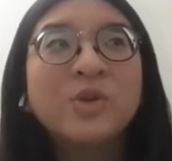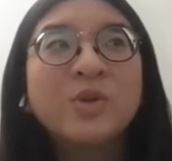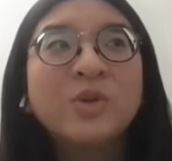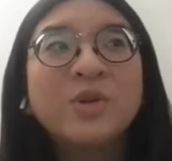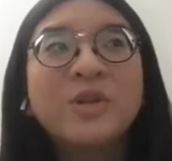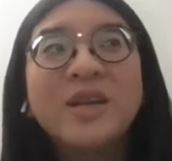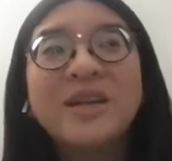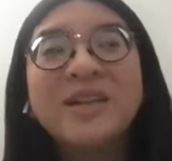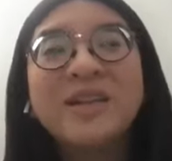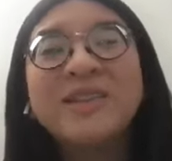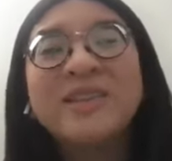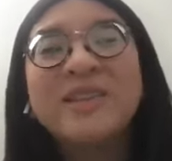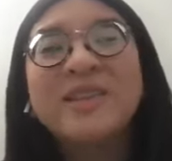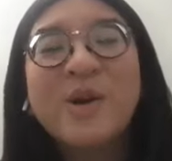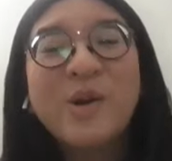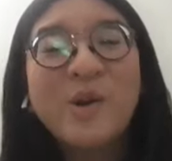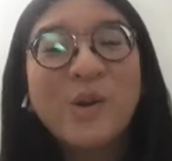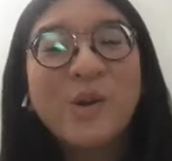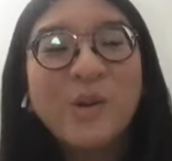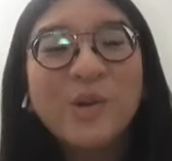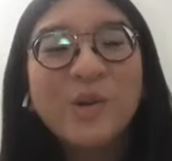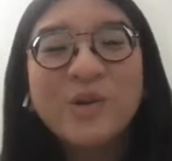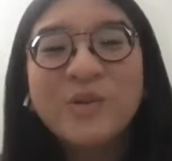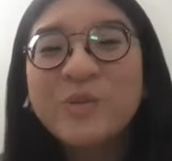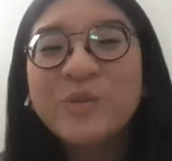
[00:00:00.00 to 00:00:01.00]
do they
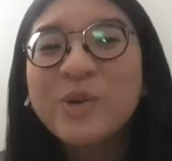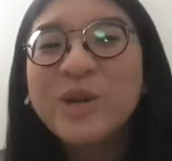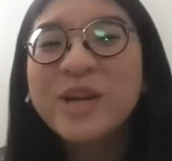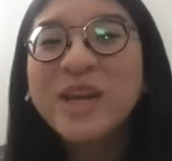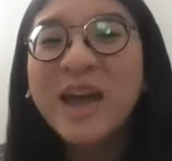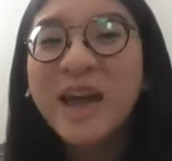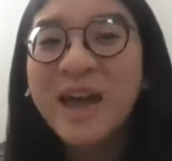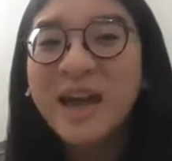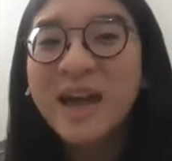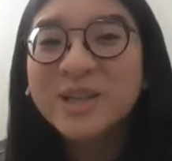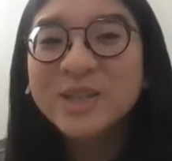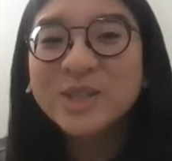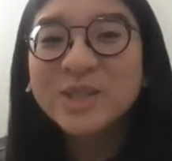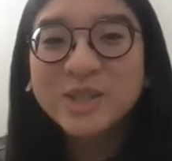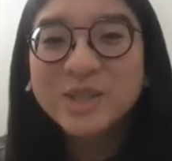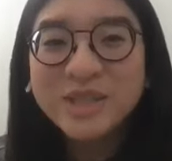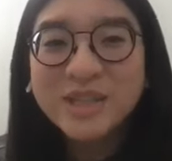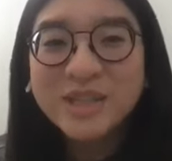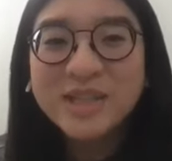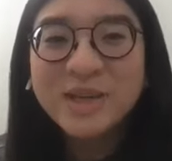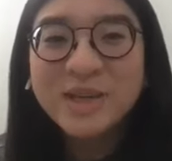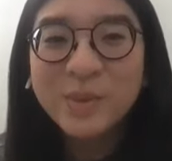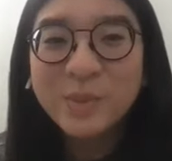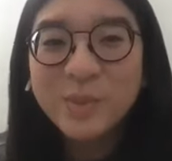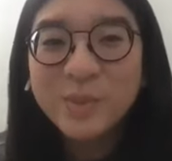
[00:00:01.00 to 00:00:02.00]
know if we
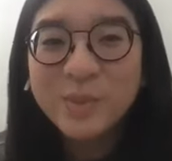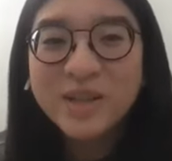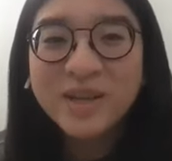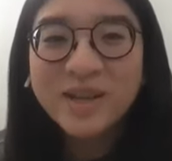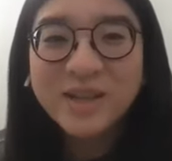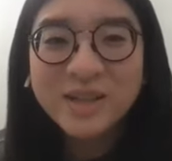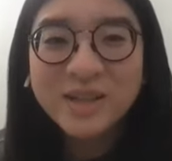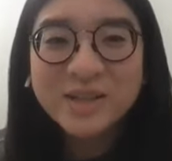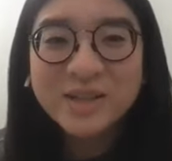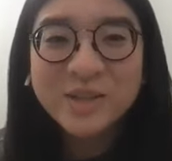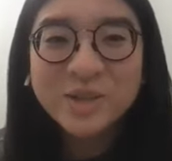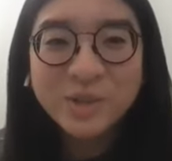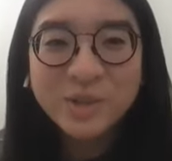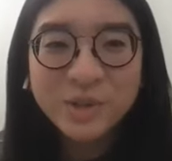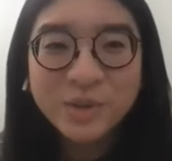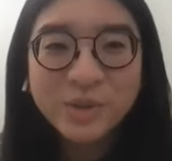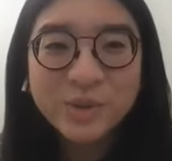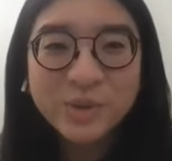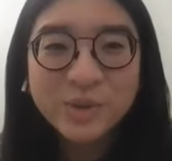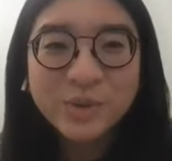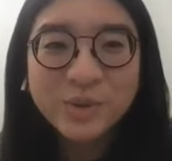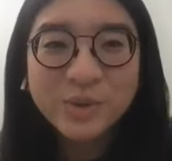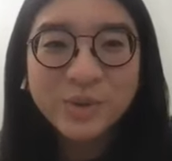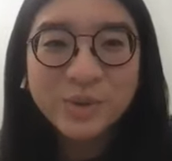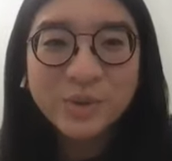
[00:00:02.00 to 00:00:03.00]
actually committed
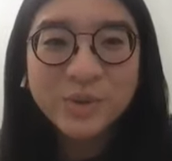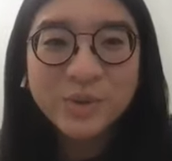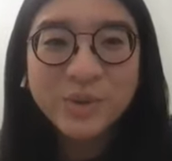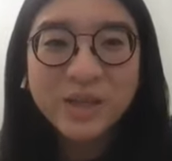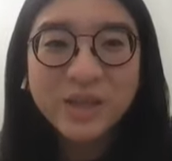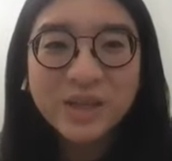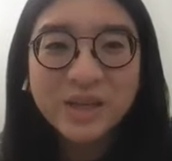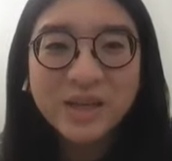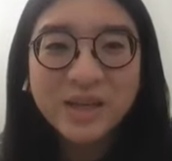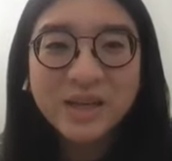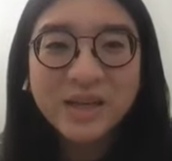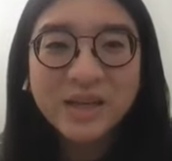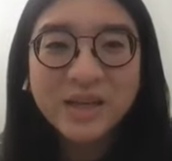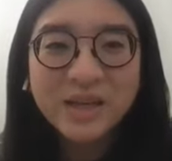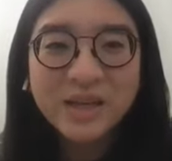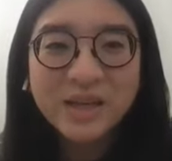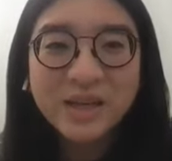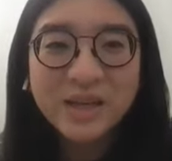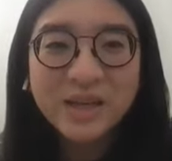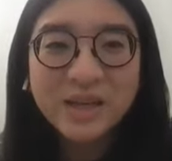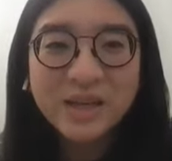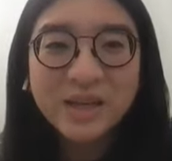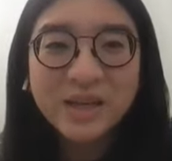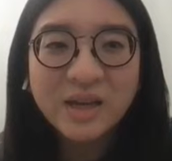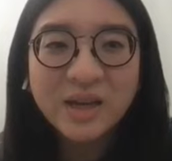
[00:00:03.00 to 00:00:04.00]
to
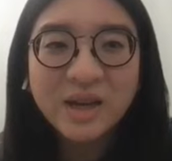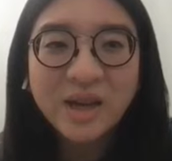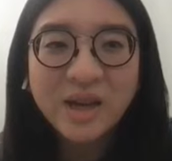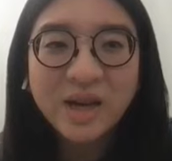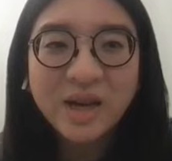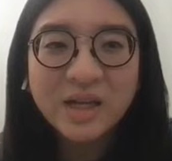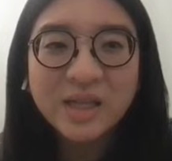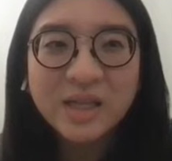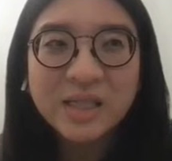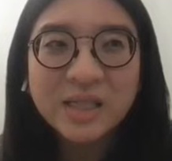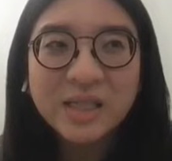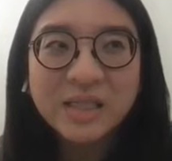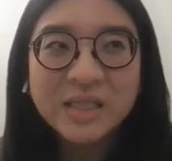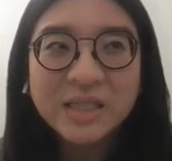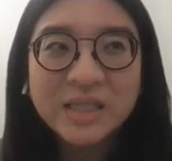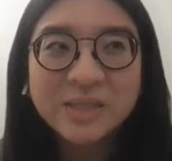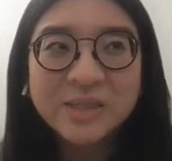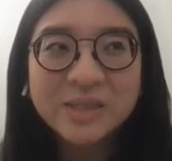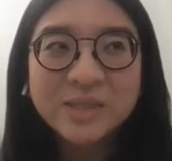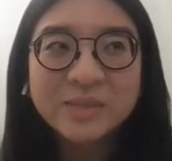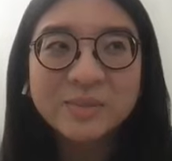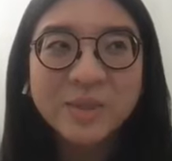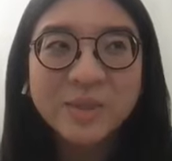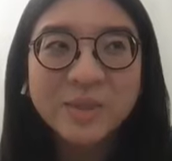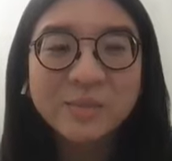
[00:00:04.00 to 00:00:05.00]
the
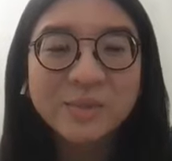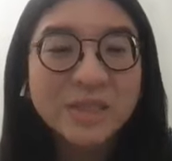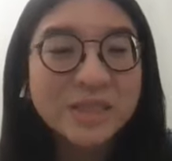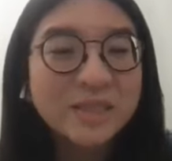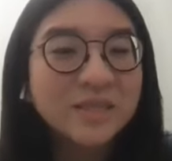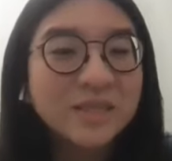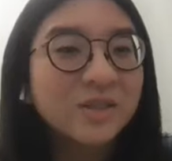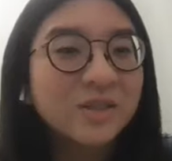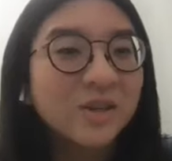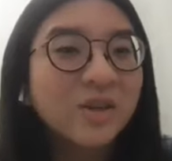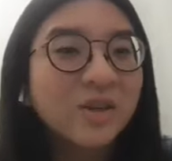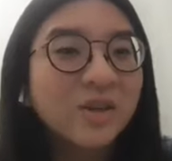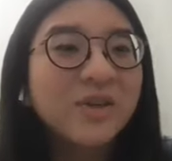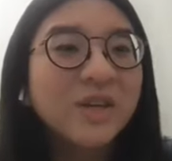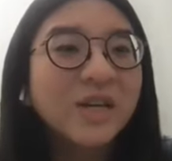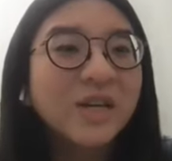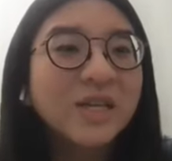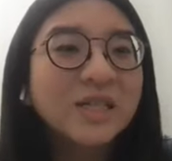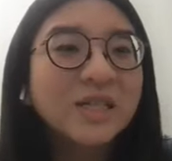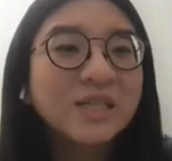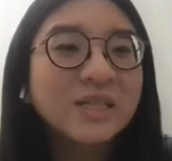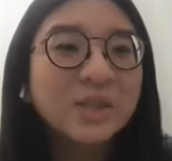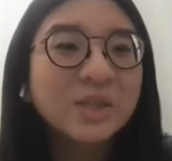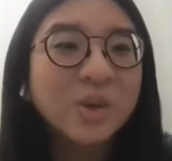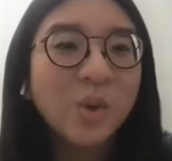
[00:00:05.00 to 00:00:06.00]
public
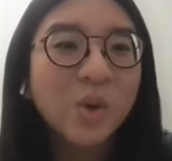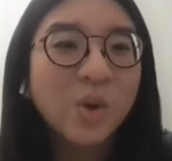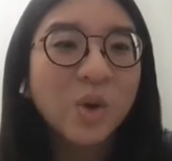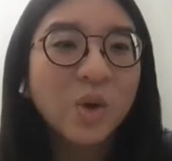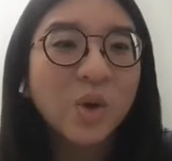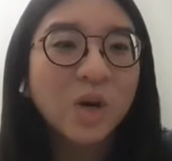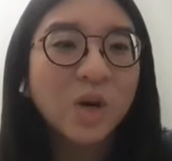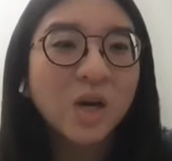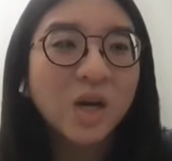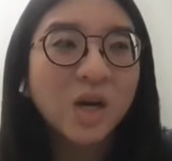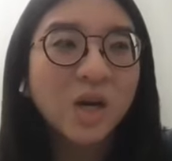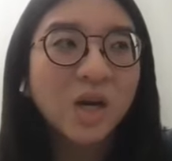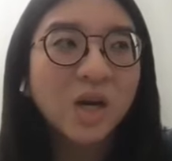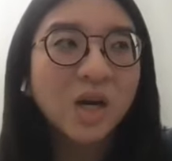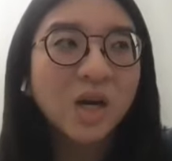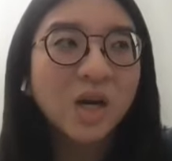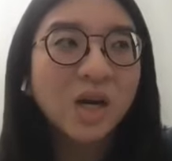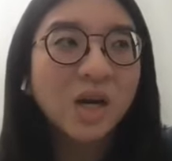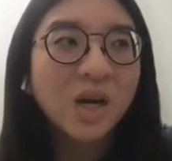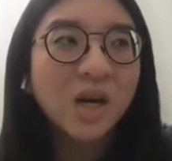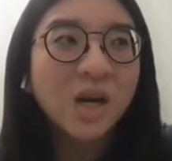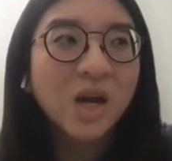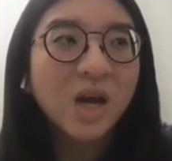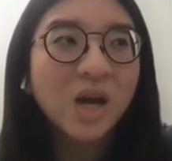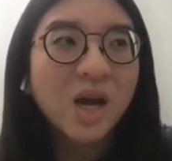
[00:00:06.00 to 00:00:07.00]
service or
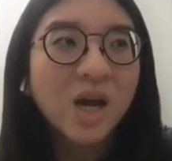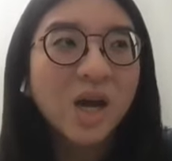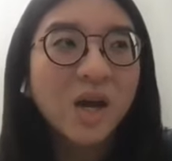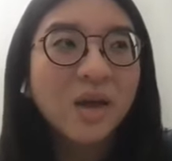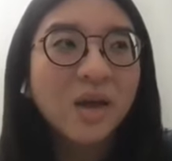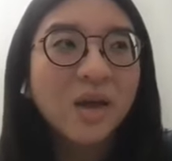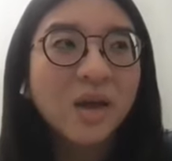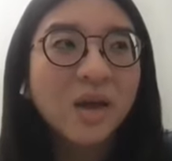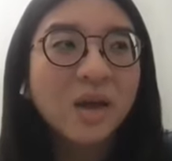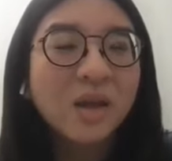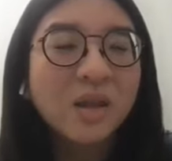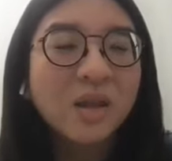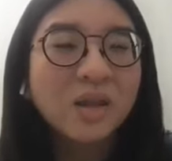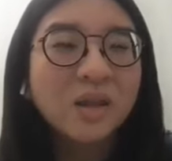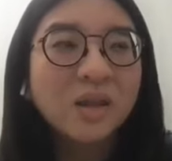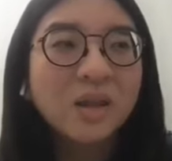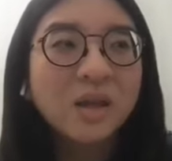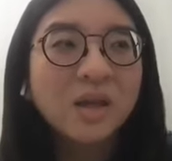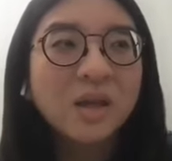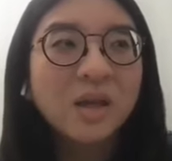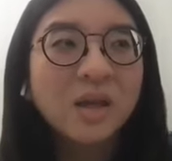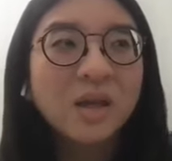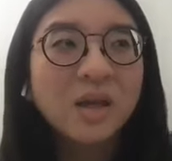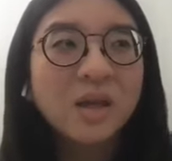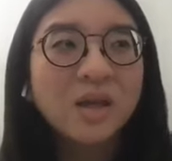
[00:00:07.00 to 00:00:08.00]

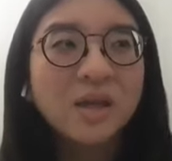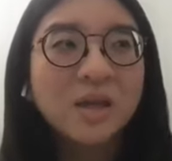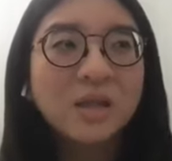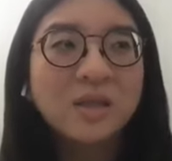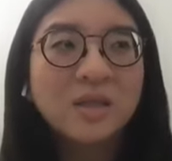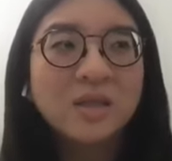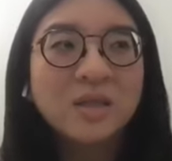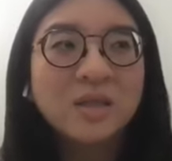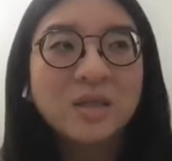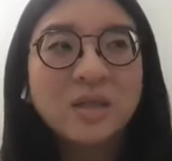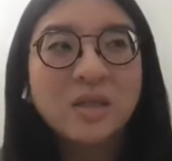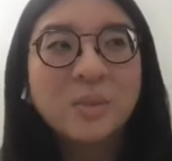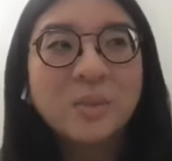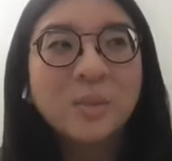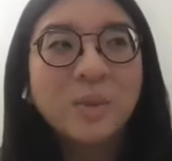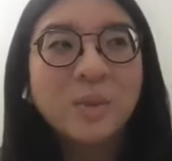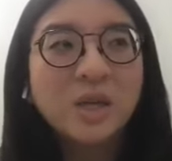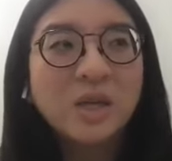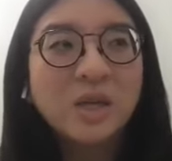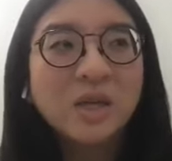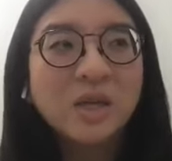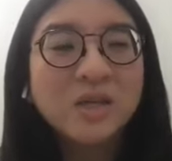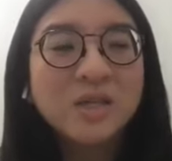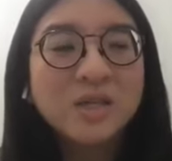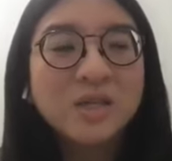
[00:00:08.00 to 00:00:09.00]
the
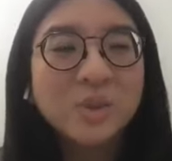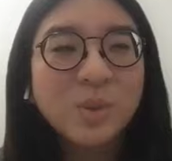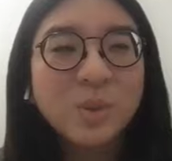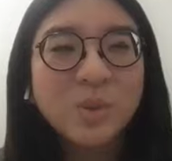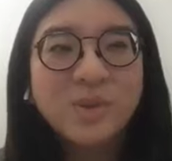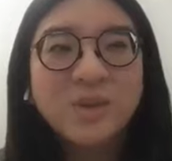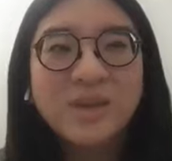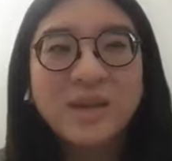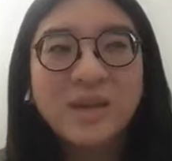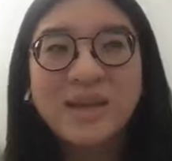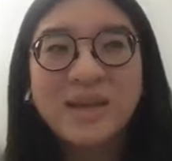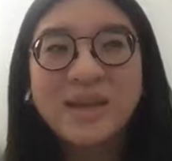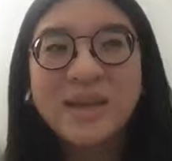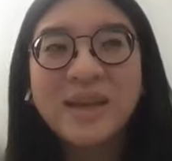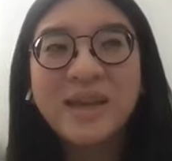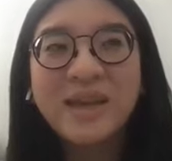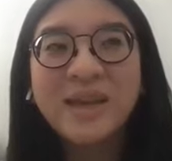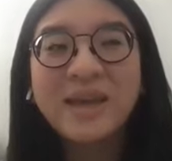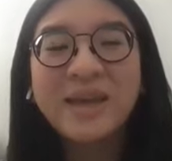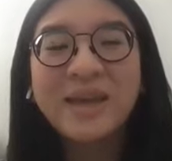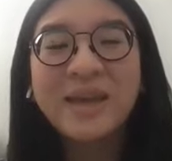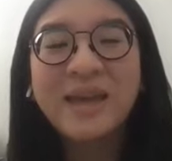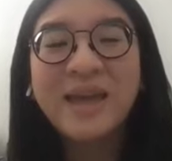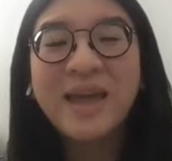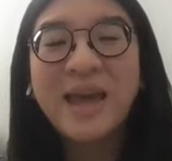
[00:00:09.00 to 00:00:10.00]
academia? So they
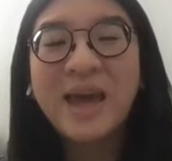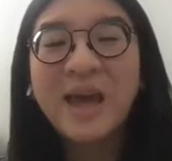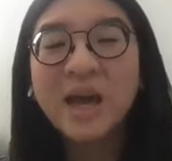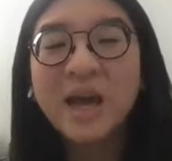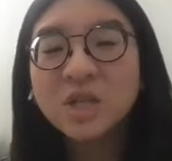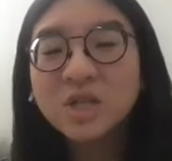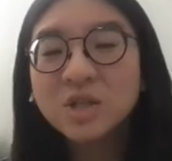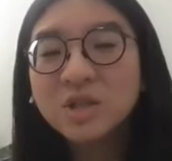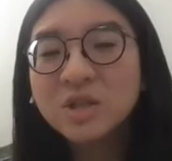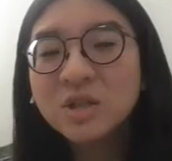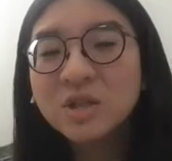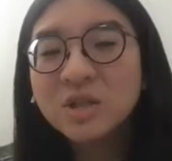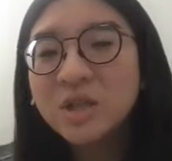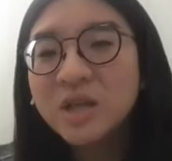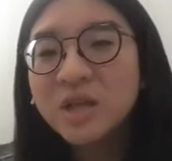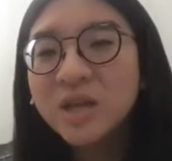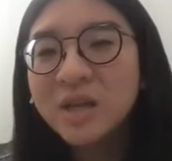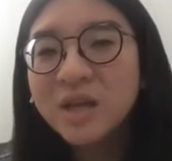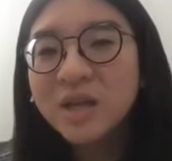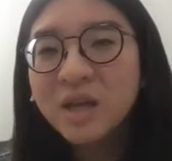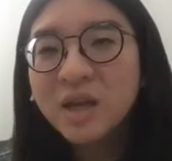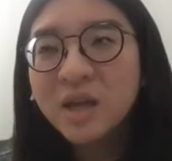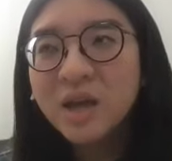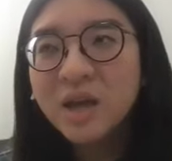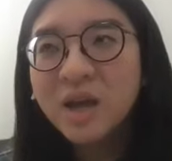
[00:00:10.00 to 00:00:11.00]

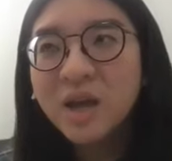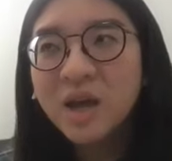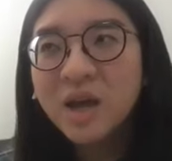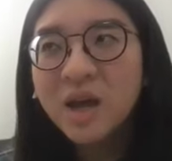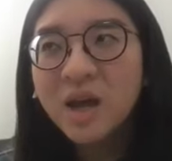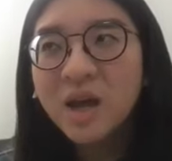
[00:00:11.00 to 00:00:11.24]
actually,